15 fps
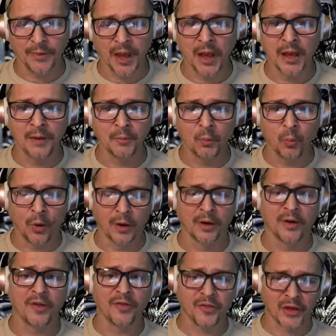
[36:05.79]
And one
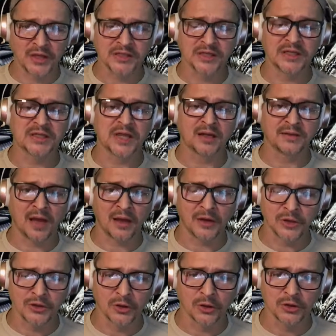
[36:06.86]
of the things that he sat down and
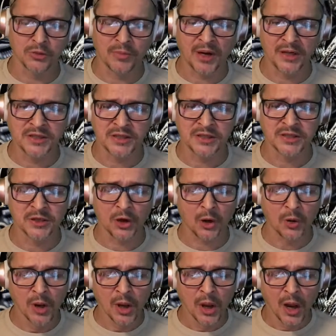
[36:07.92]
he talked to him about, he says, you
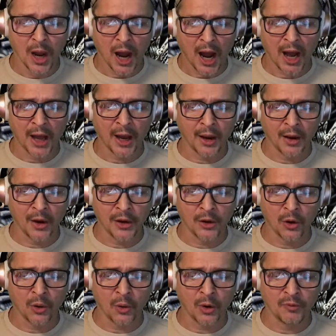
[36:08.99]
know, I, you
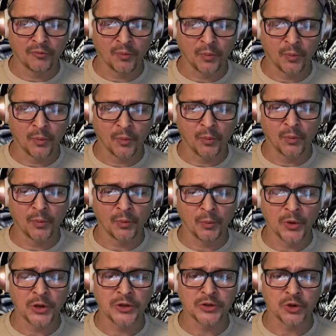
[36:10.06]
know, it,
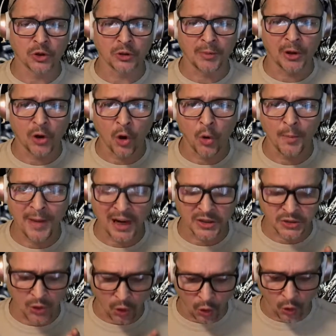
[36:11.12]
when he talked about going back
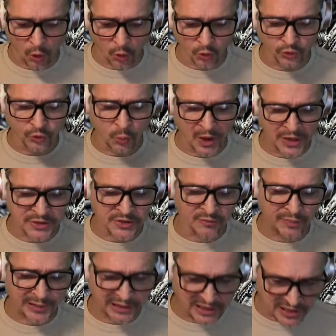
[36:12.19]
to old ways of
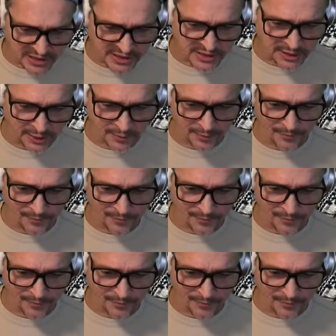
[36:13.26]
policing,